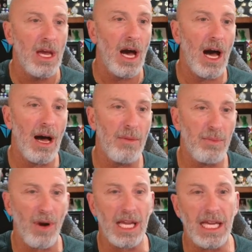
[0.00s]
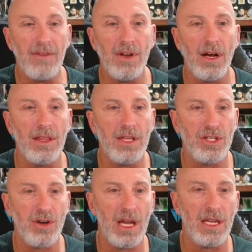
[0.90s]
The break even on this
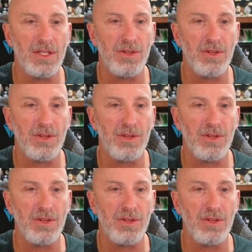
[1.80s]
trade is